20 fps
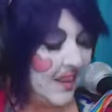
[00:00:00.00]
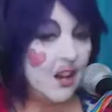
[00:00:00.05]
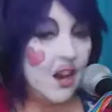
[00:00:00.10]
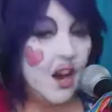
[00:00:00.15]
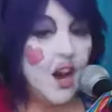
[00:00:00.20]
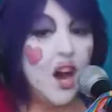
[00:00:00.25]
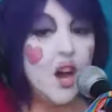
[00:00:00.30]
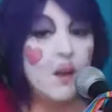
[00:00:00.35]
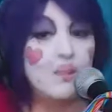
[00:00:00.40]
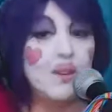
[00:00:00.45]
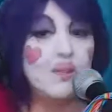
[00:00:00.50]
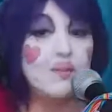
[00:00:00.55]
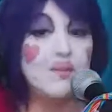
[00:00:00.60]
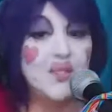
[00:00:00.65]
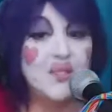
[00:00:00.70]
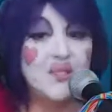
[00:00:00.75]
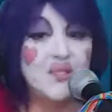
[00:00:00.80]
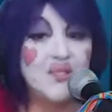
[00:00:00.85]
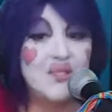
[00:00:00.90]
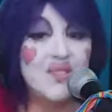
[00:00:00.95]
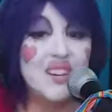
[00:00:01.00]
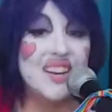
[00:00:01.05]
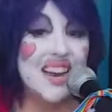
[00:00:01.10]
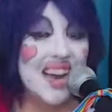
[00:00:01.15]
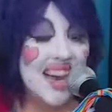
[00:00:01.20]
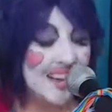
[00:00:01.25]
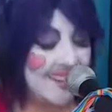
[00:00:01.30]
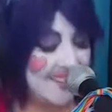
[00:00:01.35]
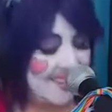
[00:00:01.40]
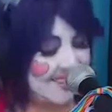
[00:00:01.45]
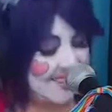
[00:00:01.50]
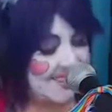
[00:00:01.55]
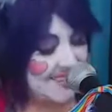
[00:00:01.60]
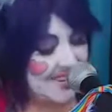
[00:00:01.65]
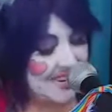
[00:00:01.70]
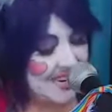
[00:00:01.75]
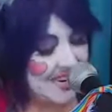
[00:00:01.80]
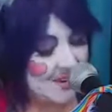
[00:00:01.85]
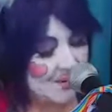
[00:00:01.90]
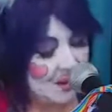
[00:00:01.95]
Harpy flew ahead to
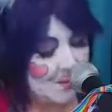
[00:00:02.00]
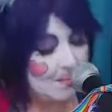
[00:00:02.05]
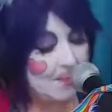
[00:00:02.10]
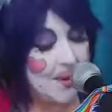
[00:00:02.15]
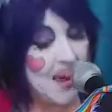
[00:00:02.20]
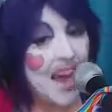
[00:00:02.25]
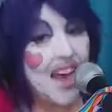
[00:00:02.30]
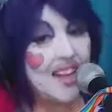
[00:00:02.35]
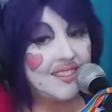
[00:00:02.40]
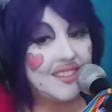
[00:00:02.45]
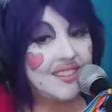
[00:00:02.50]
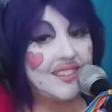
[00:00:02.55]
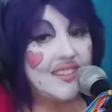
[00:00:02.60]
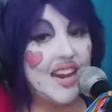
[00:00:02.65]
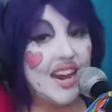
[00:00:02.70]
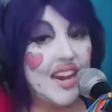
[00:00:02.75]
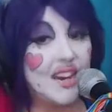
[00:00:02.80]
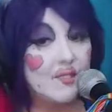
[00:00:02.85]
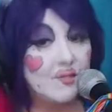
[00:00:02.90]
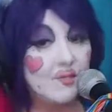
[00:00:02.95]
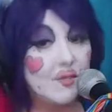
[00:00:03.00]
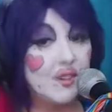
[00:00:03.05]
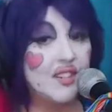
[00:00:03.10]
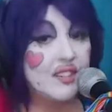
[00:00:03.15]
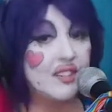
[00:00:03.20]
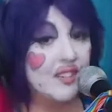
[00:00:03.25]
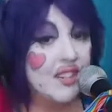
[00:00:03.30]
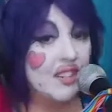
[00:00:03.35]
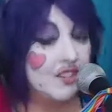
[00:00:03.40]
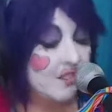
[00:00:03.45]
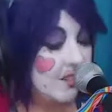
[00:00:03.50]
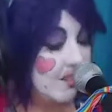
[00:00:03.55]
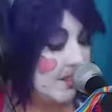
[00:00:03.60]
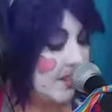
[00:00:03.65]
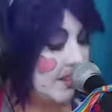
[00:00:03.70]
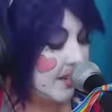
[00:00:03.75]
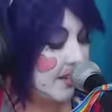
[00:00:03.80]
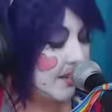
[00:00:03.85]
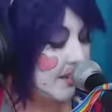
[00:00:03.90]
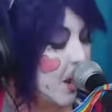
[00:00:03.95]
see what path to take for
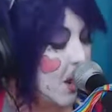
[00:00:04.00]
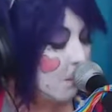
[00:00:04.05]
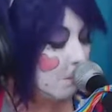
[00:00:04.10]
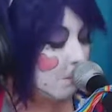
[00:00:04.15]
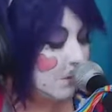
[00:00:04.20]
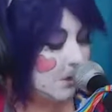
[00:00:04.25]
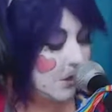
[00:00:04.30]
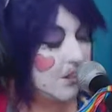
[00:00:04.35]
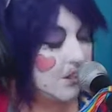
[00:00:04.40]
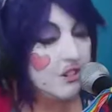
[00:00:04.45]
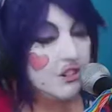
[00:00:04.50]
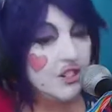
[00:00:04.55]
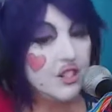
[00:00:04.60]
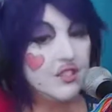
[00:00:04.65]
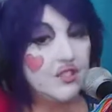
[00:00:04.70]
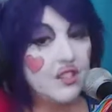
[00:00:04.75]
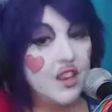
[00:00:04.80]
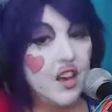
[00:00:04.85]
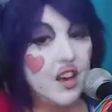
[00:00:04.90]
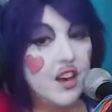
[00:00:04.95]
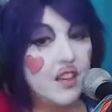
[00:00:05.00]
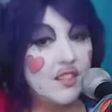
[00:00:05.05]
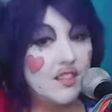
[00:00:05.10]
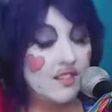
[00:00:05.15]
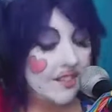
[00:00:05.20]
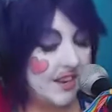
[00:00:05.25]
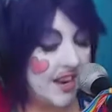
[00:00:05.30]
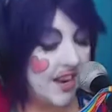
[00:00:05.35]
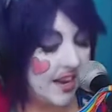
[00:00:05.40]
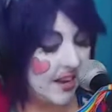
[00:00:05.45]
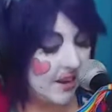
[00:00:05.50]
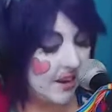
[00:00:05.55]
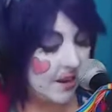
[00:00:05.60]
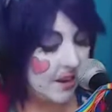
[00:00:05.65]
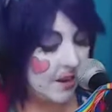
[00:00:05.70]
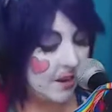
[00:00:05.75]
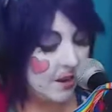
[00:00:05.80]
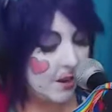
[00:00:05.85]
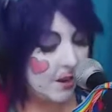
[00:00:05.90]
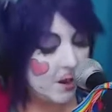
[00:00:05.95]
contingency. Returned, she saw the
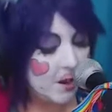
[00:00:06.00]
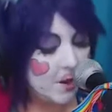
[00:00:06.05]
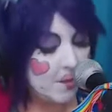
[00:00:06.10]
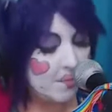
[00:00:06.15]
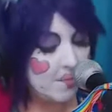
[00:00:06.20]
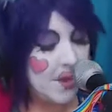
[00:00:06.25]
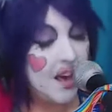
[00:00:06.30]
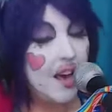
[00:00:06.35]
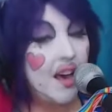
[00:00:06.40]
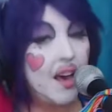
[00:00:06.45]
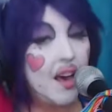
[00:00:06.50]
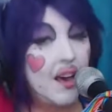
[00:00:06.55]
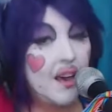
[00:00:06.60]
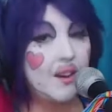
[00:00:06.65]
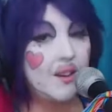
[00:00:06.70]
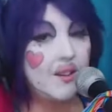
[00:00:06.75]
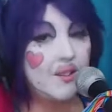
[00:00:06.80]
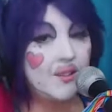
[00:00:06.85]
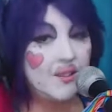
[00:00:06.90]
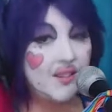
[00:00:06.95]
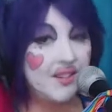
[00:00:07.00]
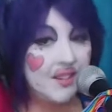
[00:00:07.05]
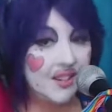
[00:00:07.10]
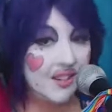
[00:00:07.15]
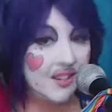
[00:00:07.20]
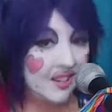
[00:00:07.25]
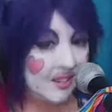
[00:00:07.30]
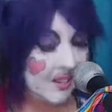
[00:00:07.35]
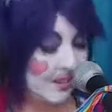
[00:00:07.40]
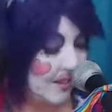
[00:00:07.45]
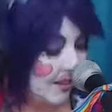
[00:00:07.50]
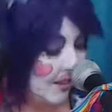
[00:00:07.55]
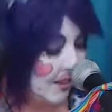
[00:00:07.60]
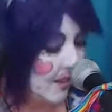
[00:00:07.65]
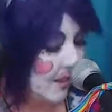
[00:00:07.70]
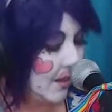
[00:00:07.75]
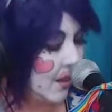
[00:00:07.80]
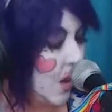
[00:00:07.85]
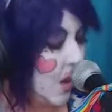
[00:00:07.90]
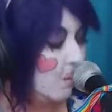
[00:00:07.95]
satyr bound,
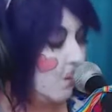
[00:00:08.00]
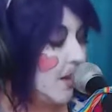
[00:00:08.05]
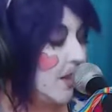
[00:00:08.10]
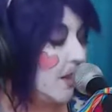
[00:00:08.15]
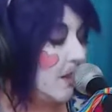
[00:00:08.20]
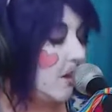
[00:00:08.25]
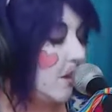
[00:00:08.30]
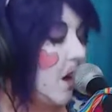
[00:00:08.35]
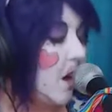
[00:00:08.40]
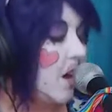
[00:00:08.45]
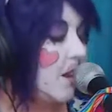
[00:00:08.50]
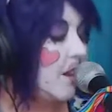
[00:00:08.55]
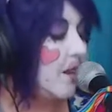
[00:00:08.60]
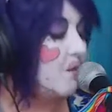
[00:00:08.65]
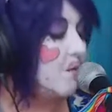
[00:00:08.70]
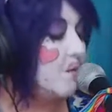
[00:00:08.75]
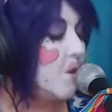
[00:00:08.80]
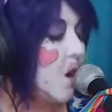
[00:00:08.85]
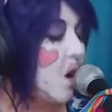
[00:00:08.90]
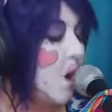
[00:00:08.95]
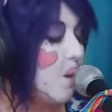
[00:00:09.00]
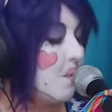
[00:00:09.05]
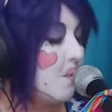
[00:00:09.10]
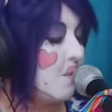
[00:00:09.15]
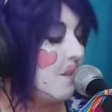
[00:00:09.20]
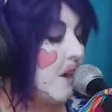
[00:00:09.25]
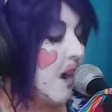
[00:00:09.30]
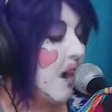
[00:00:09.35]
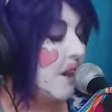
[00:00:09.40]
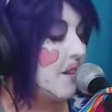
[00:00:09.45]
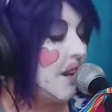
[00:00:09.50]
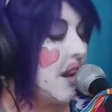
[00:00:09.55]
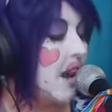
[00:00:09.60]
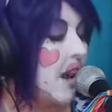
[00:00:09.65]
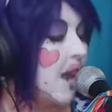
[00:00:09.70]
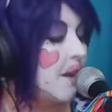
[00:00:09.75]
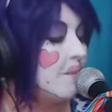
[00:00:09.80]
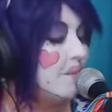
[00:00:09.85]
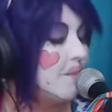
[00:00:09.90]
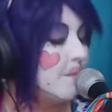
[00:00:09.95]
with cloth and rope around
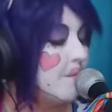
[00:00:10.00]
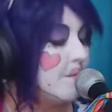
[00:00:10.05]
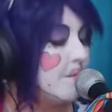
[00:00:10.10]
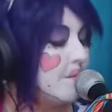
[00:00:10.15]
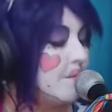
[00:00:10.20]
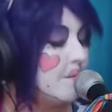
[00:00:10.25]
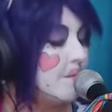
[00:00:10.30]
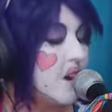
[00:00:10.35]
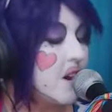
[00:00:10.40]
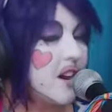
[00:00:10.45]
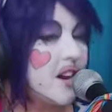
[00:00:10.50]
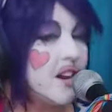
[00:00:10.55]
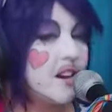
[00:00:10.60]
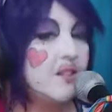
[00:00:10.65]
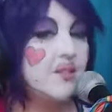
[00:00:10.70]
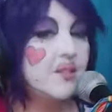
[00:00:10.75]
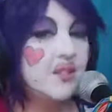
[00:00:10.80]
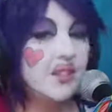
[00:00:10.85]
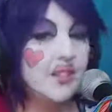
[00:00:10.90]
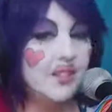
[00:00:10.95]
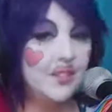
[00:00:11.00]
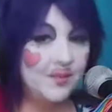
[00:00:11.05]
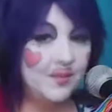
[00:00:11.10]
him wound.